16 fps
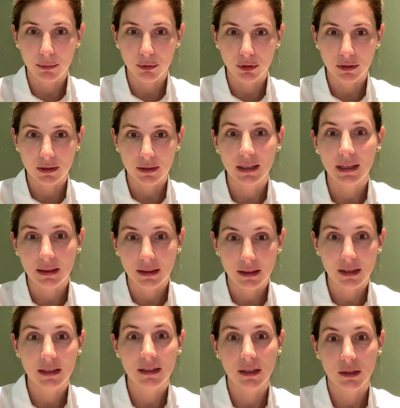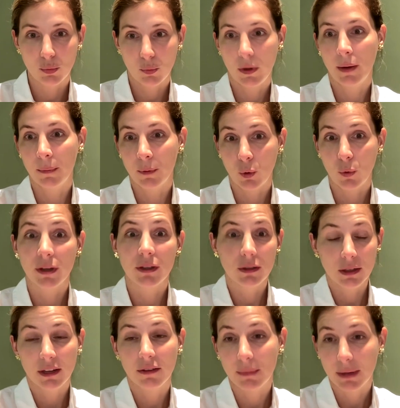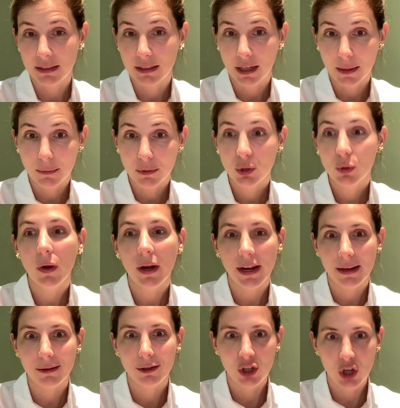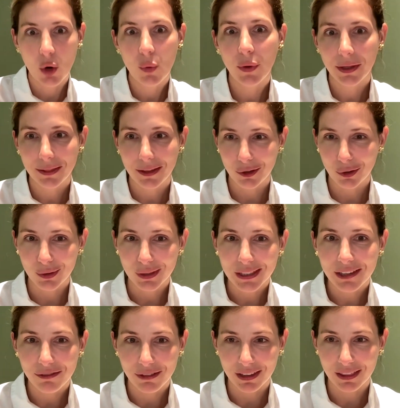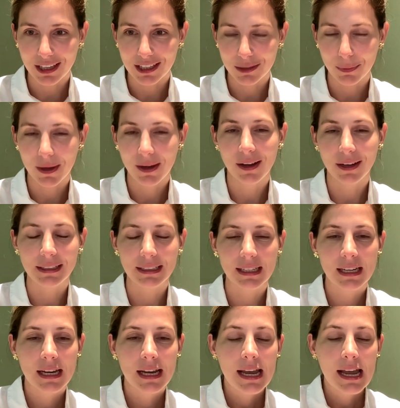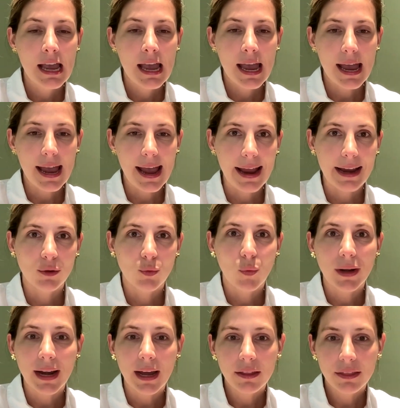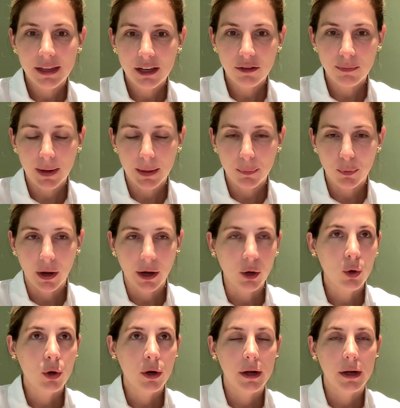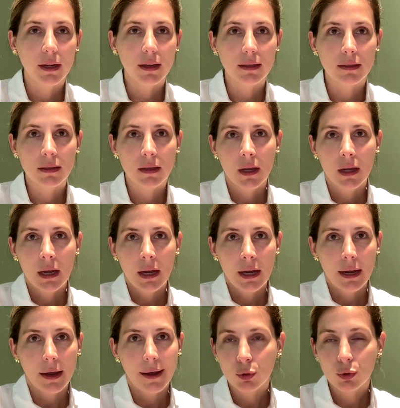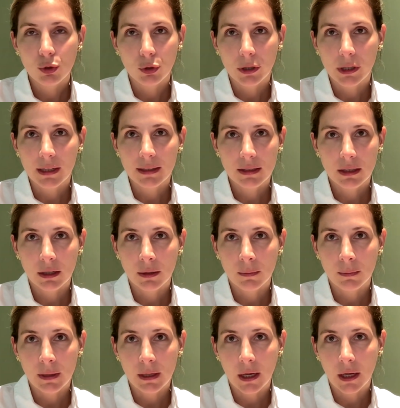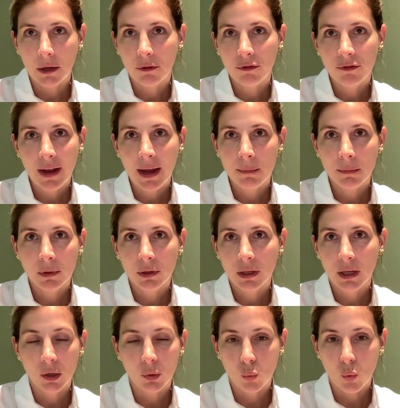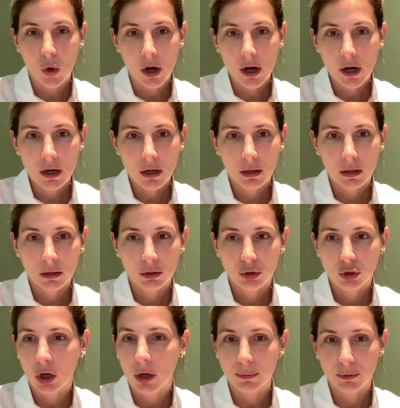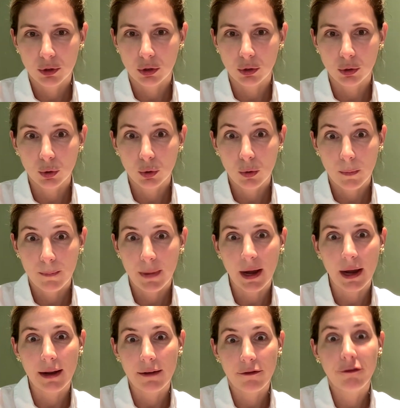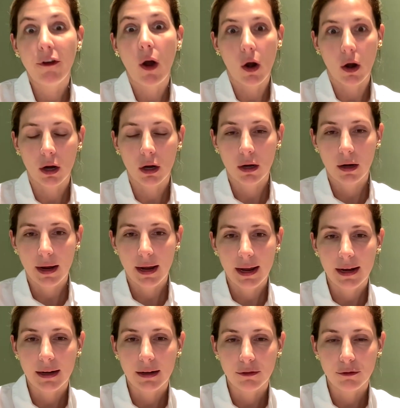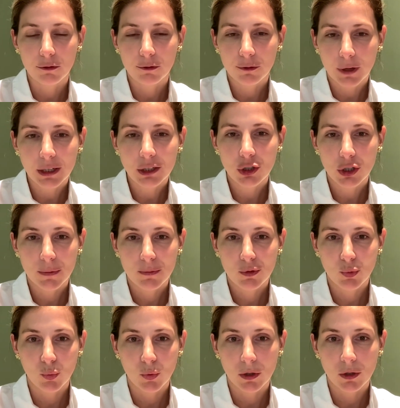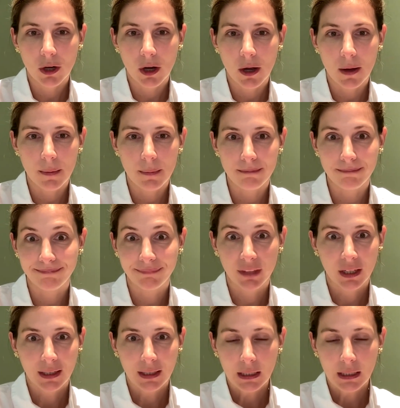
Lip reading: be able to say, this is what I'm going to give my time to, knowing that you're leaving things behind. And when I think of my priorities, usually it's going to be family and work, top two by far. And friendships will come,